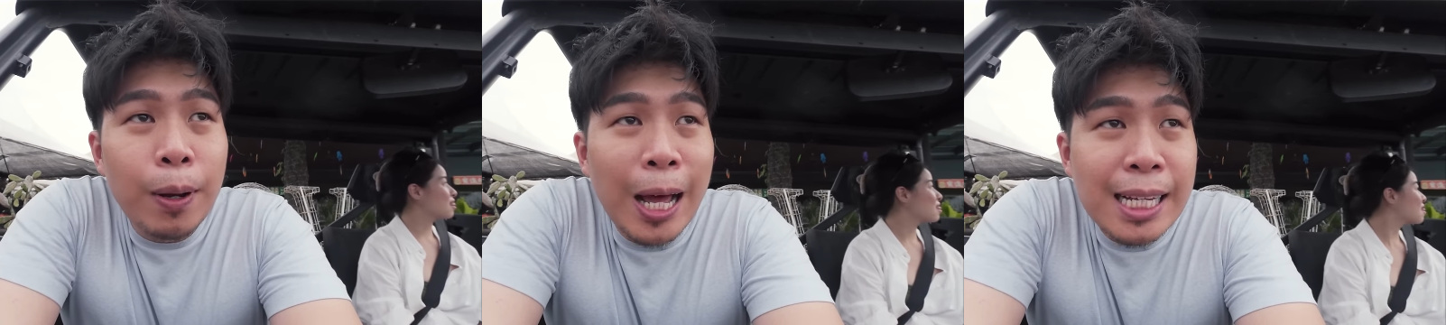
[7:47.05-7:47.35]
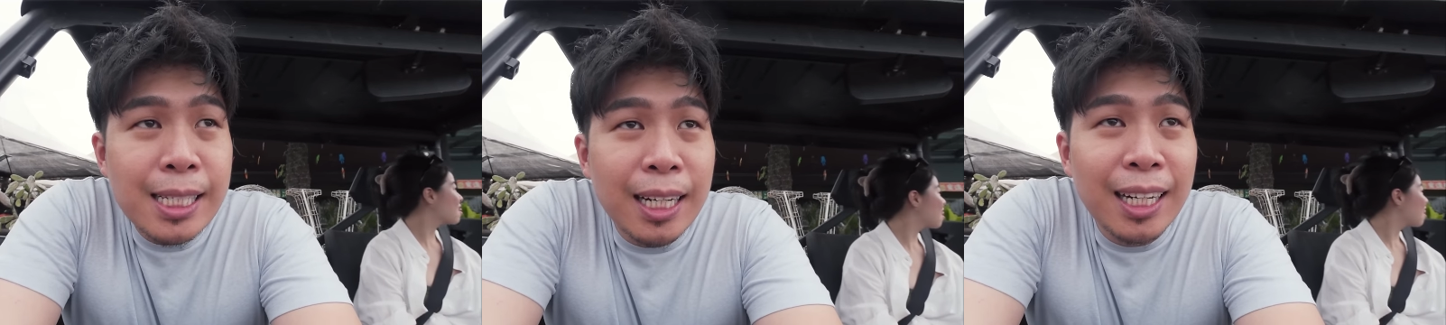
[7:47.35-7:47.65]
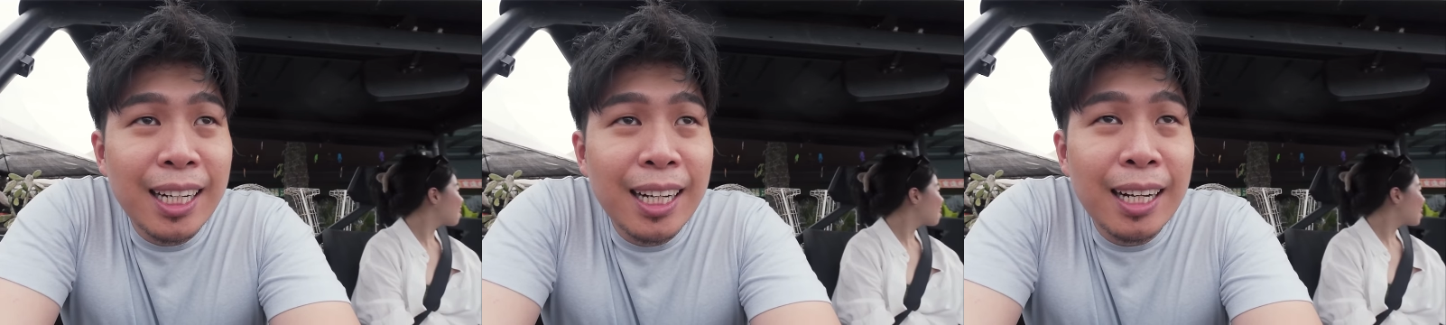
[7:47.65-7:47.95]
Speaker 1: plus
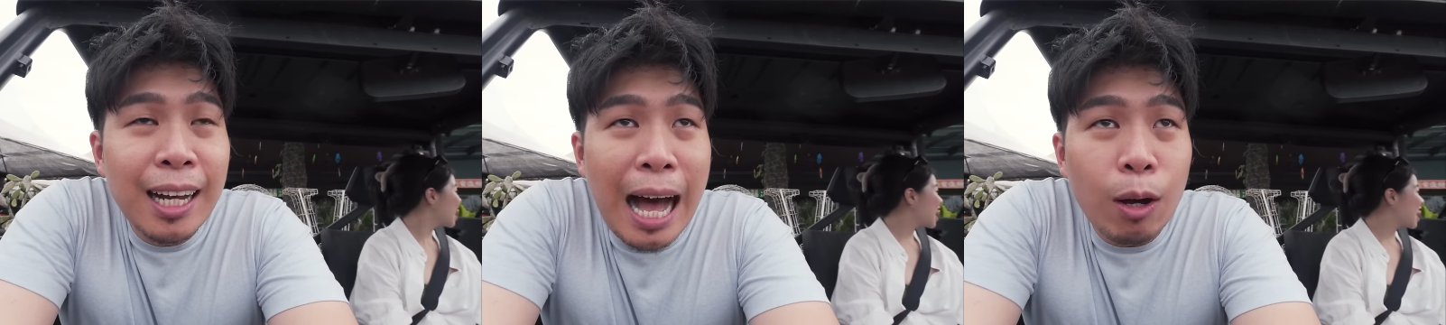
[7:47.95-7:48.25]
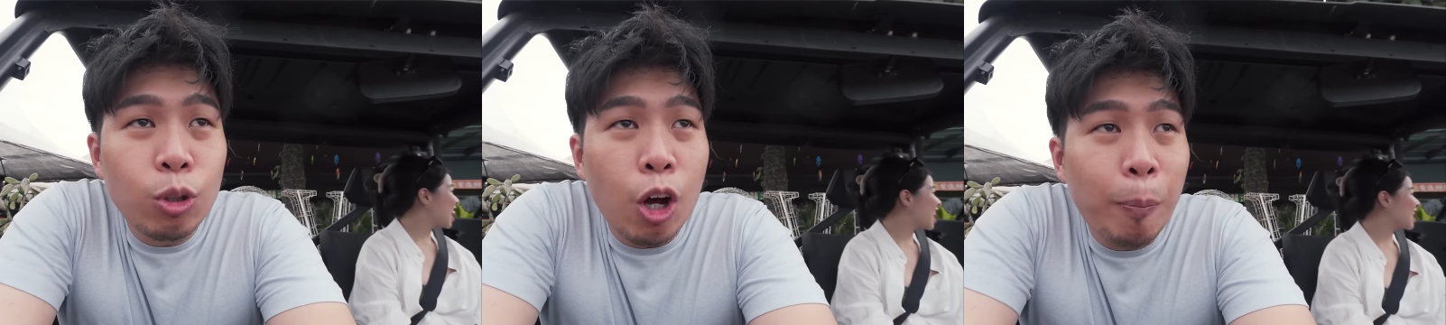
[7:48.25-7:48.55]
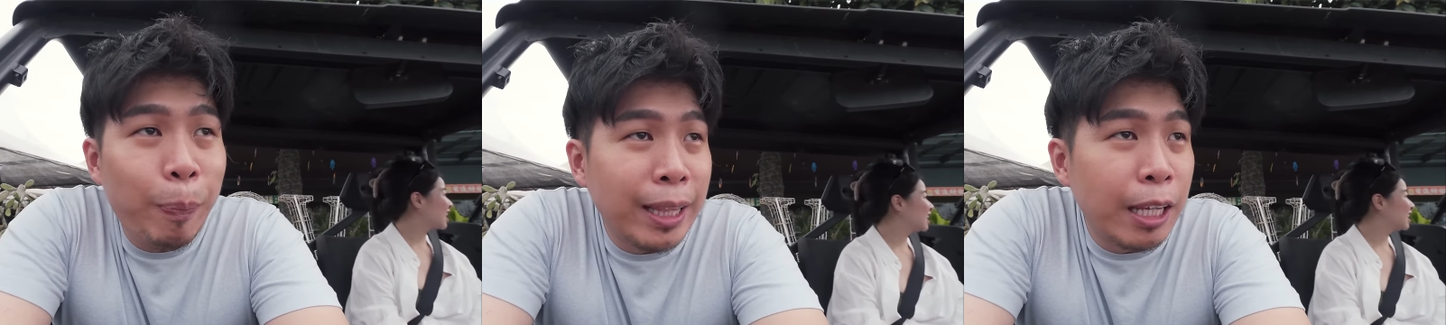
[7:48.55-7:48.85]

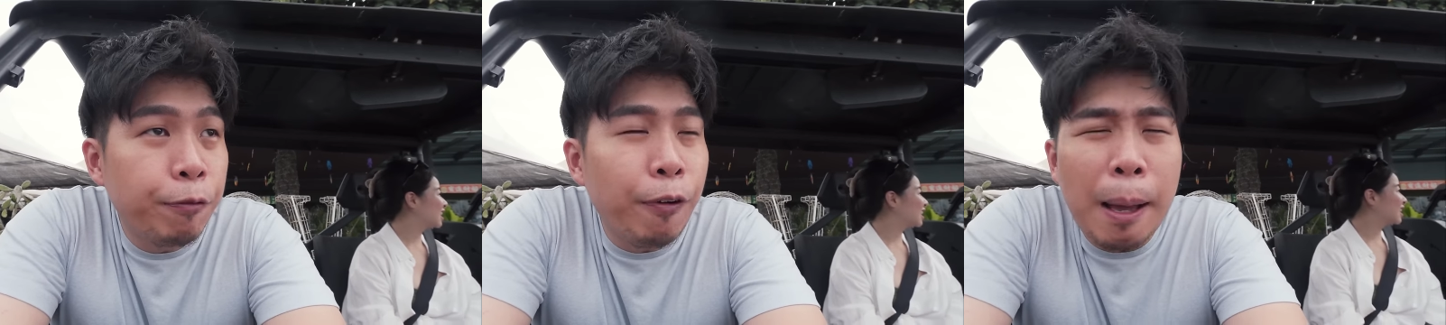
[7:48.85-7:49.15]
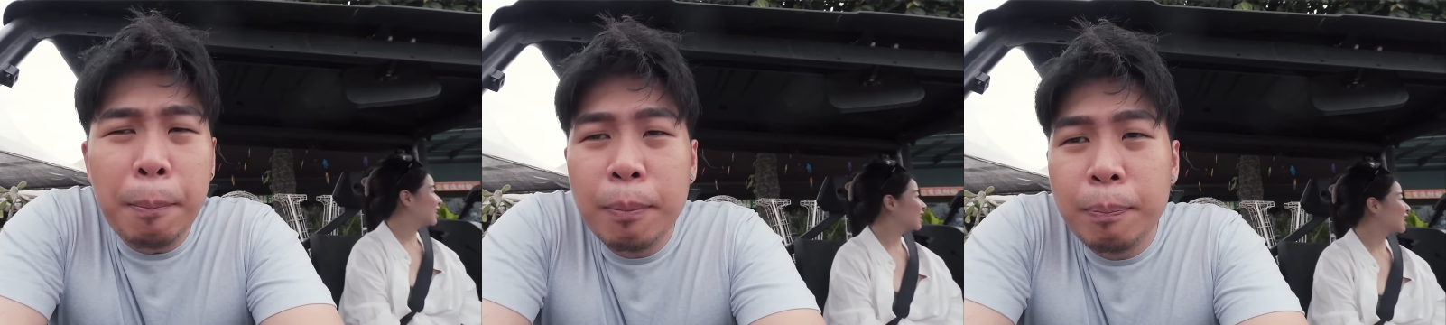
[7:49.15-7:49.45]
outdoor petting farm,